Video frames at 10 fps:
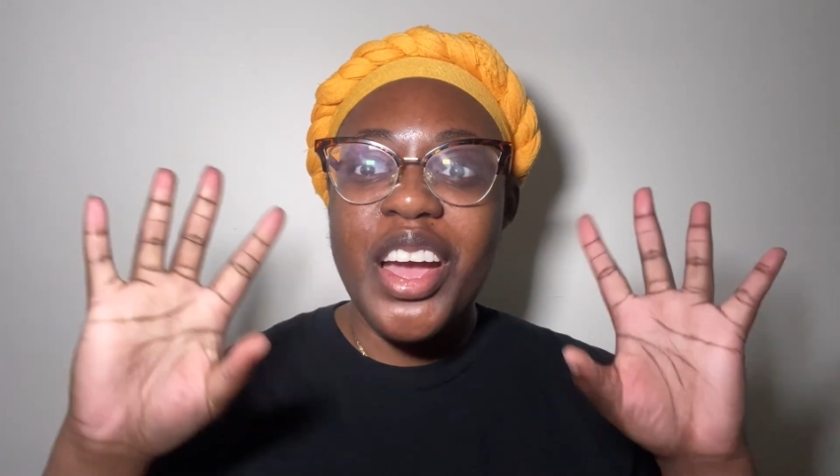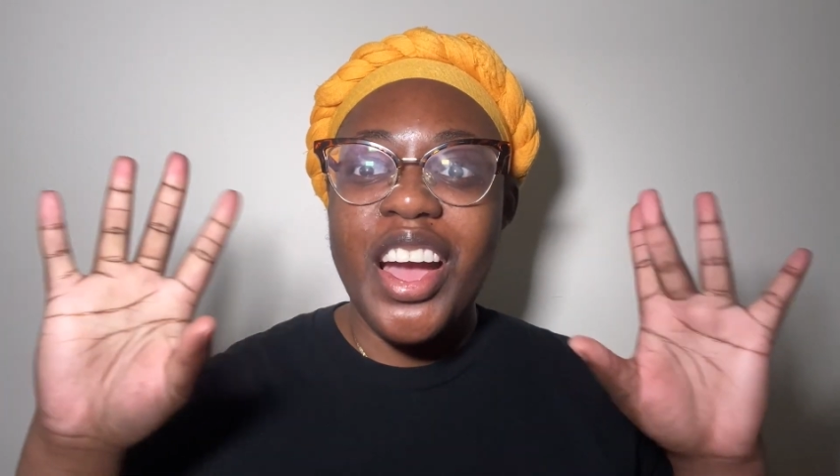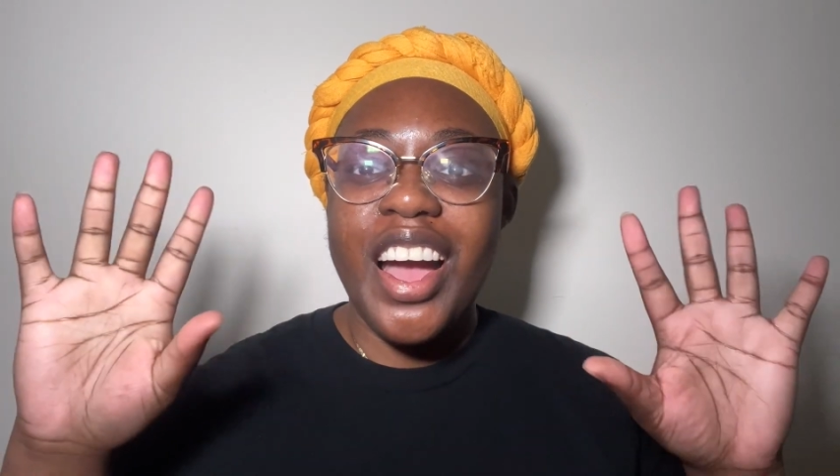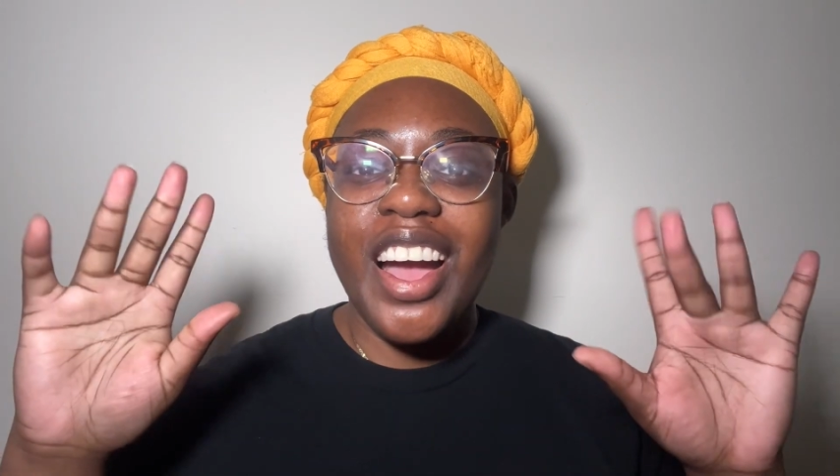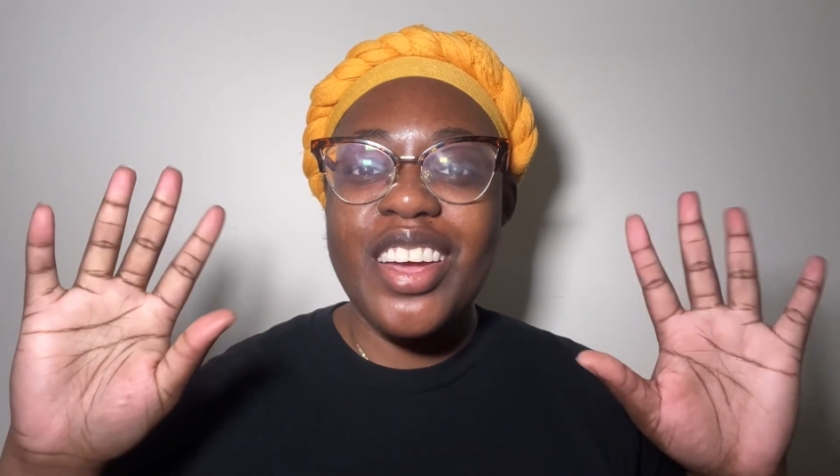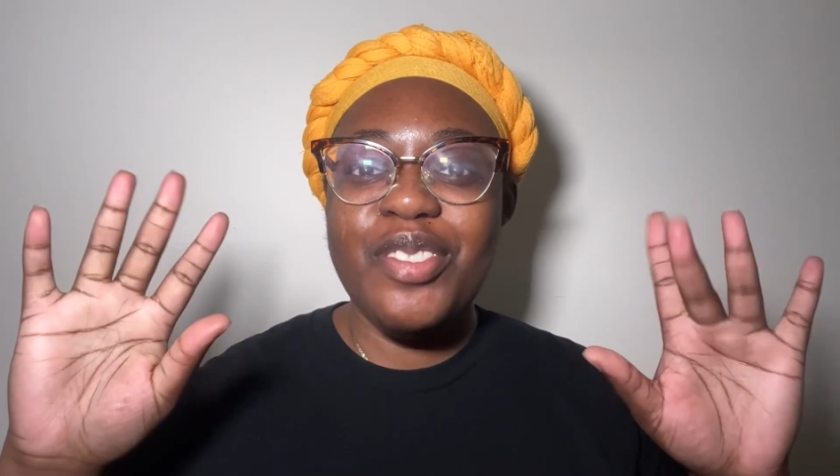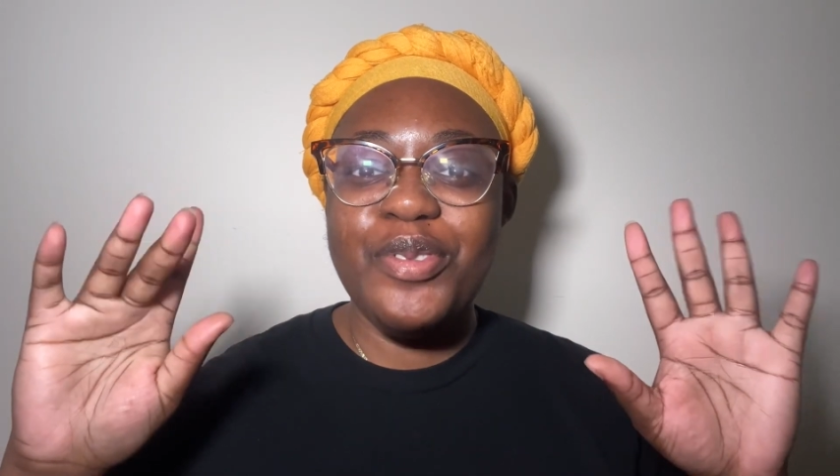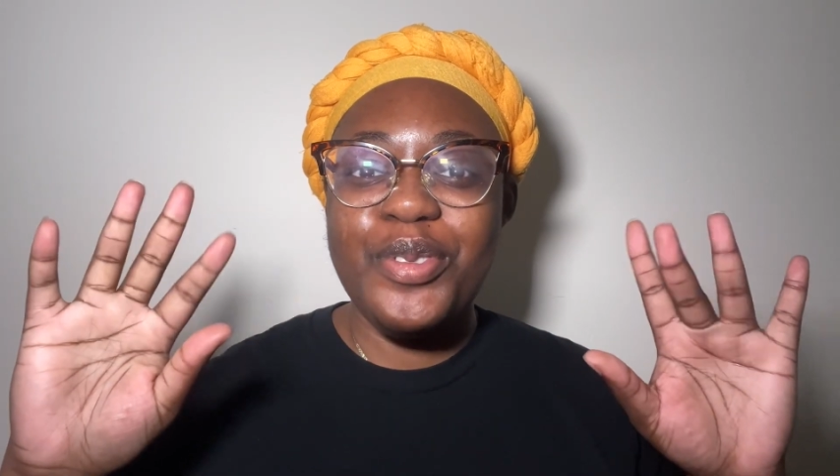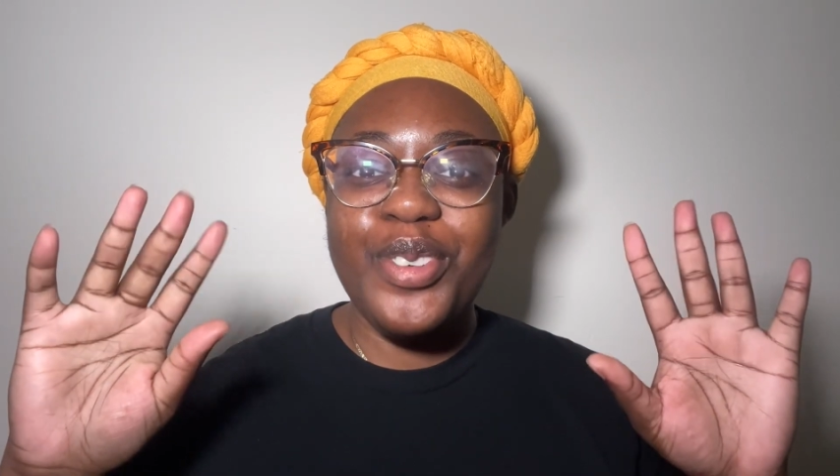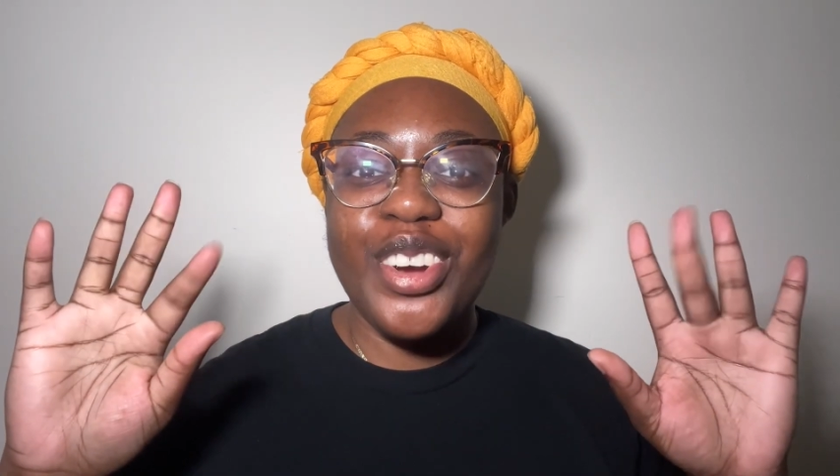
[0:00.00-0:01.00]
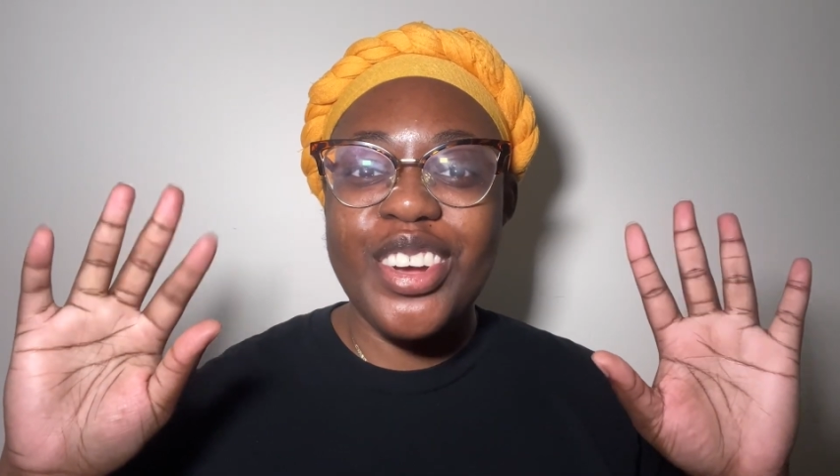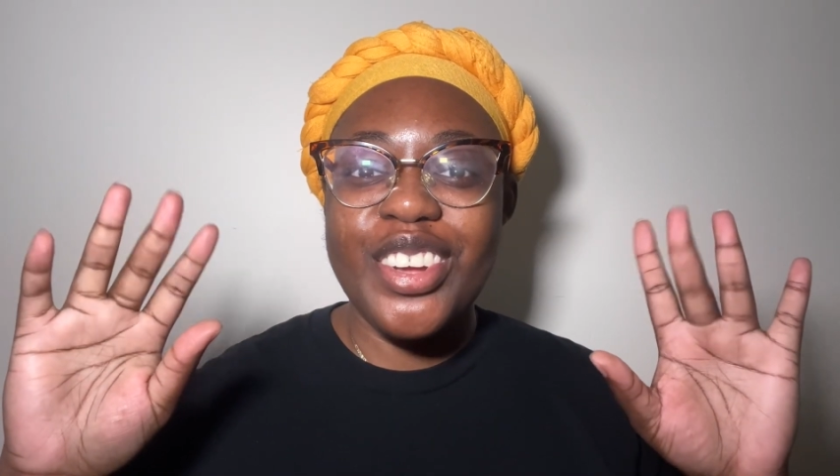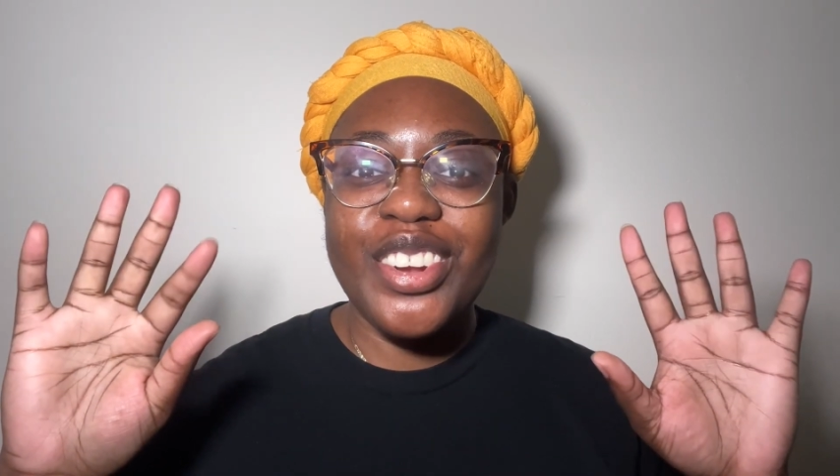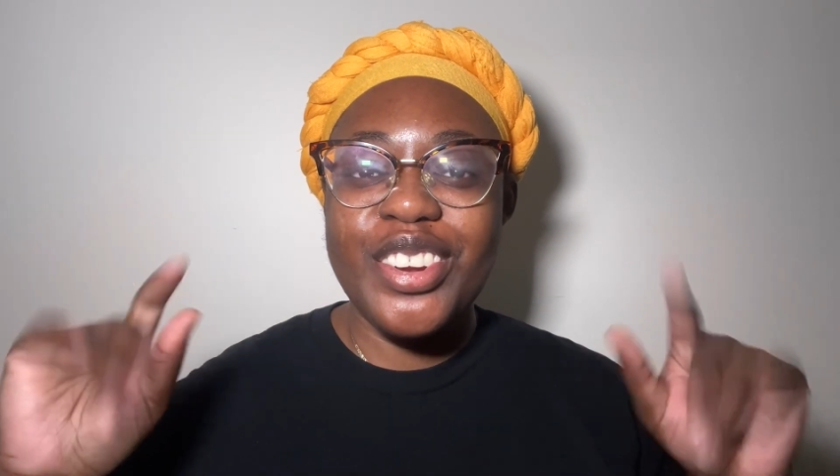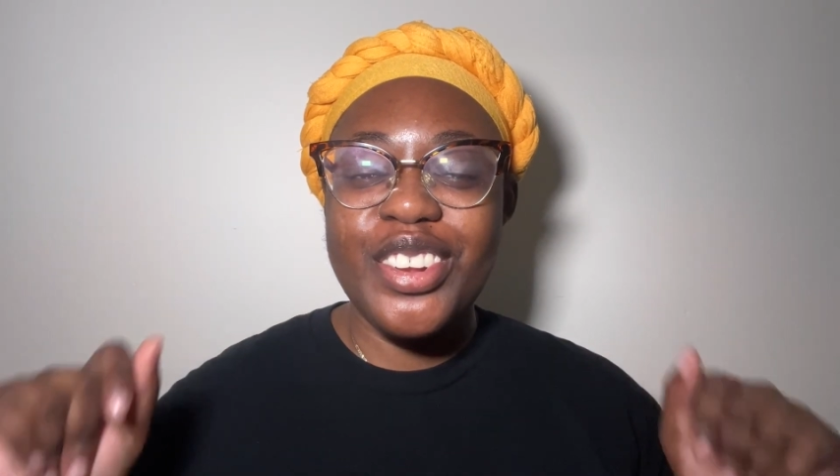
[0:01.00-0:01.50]
Hi
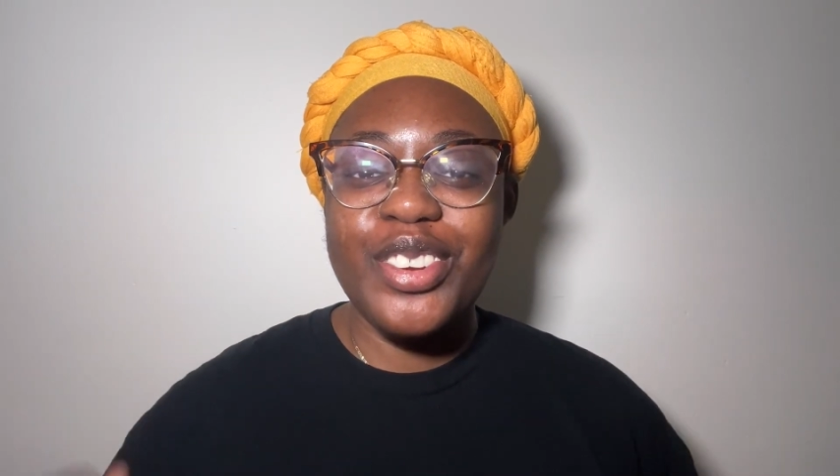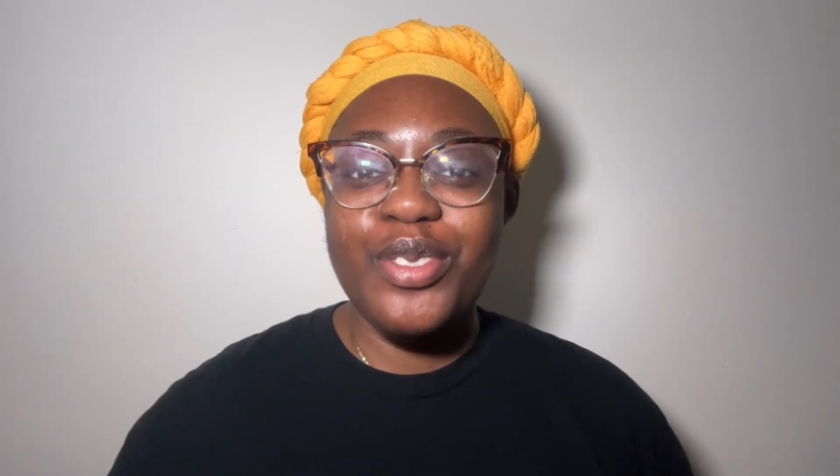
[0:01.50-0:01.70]
everyone,